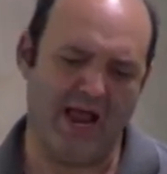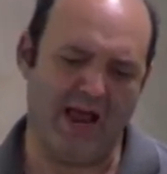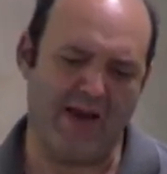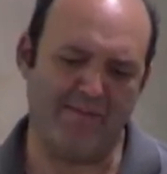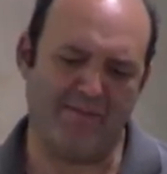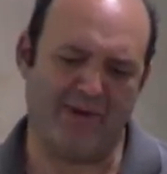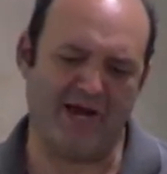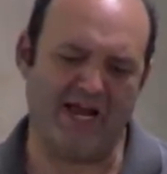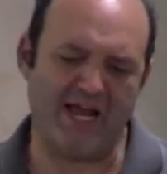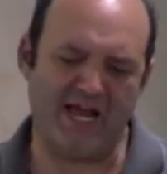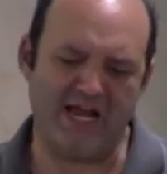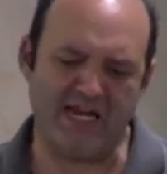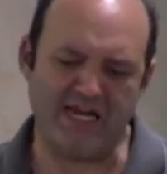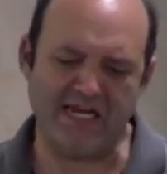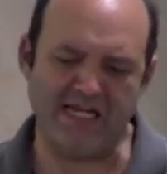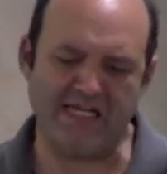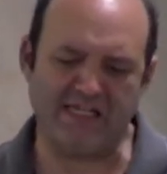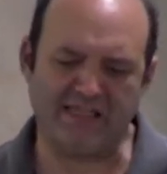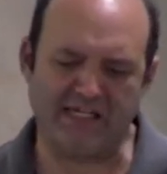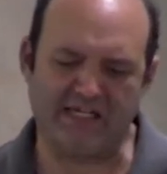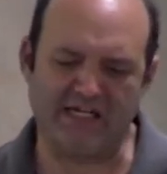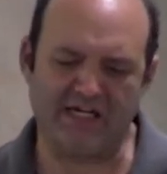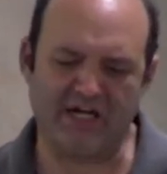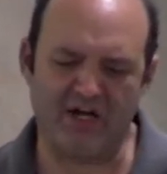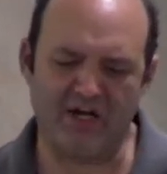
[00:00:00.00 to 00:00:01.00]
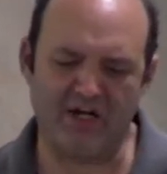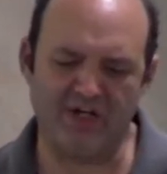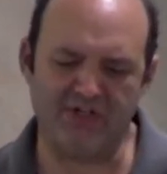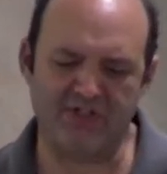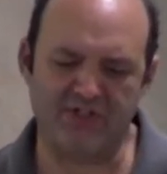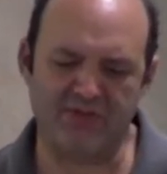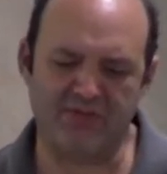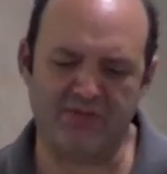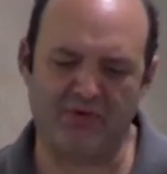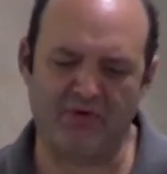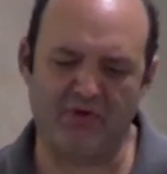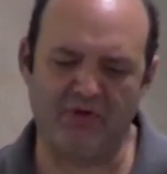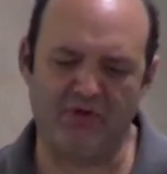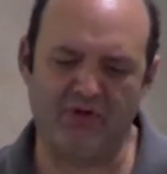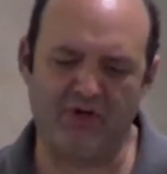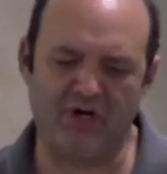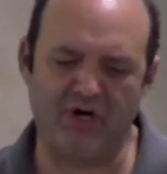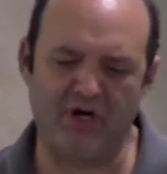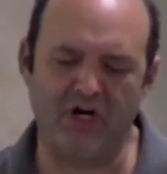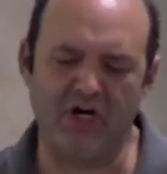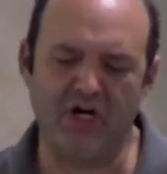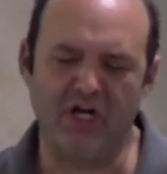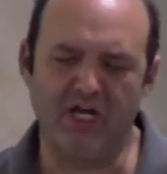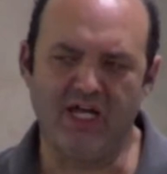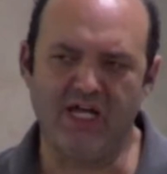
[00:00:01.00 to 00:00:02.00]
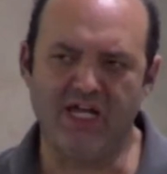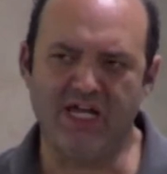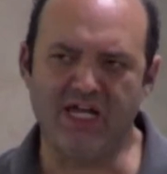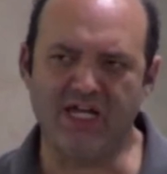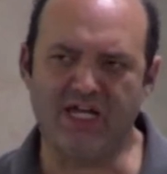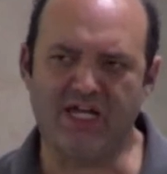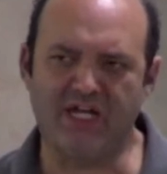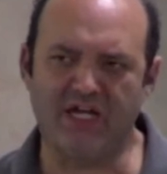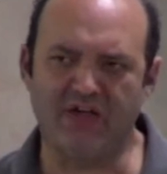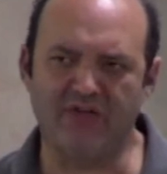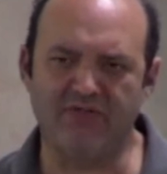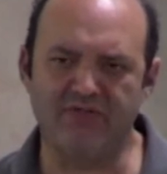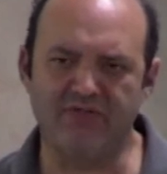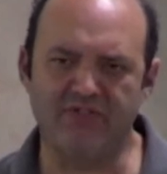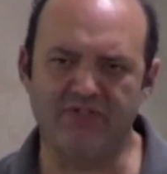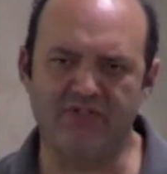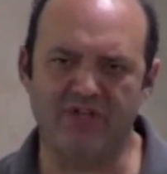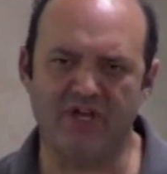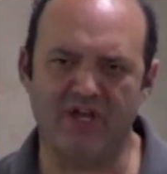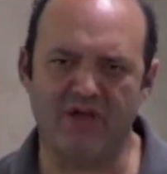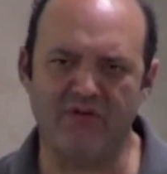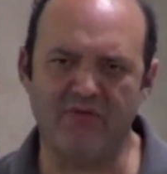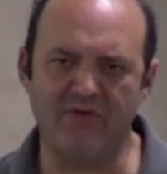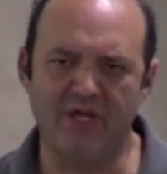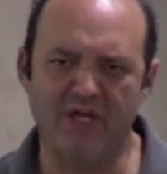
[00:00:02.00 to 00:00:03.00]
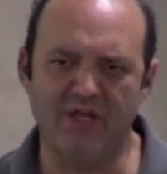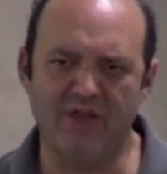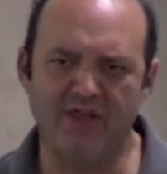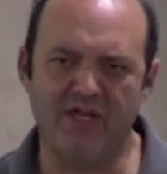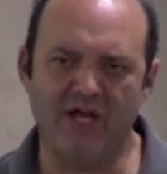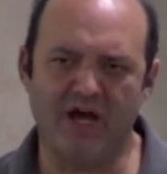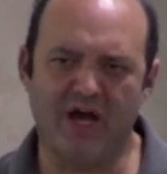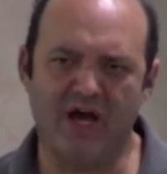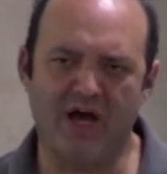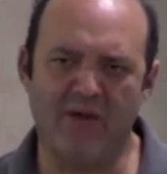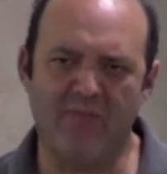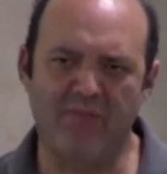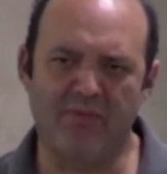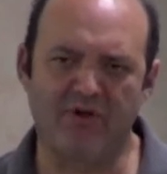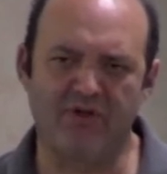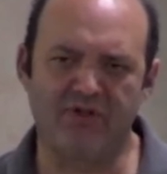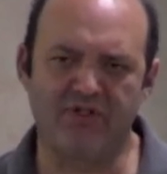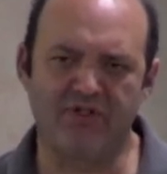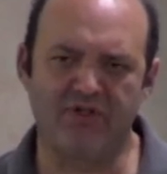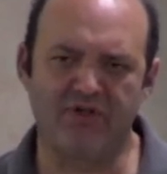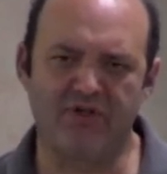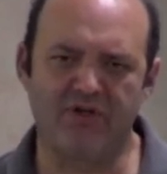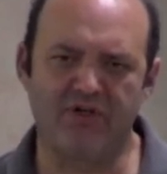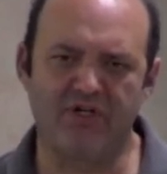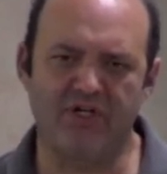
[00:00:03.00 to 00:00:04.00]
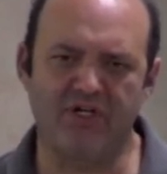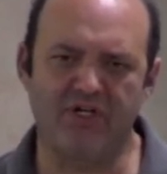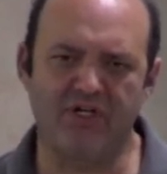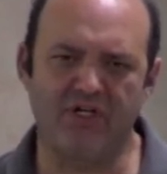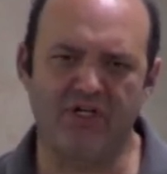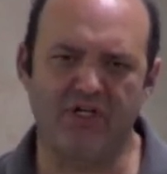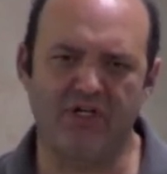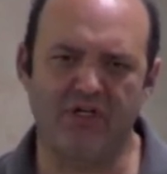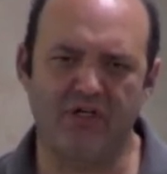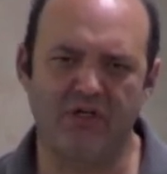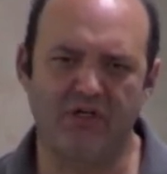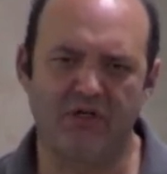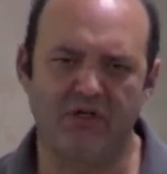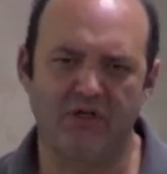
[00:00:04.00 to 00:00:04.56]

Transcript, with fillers: And by ending the gospel there, he gives them the opportunity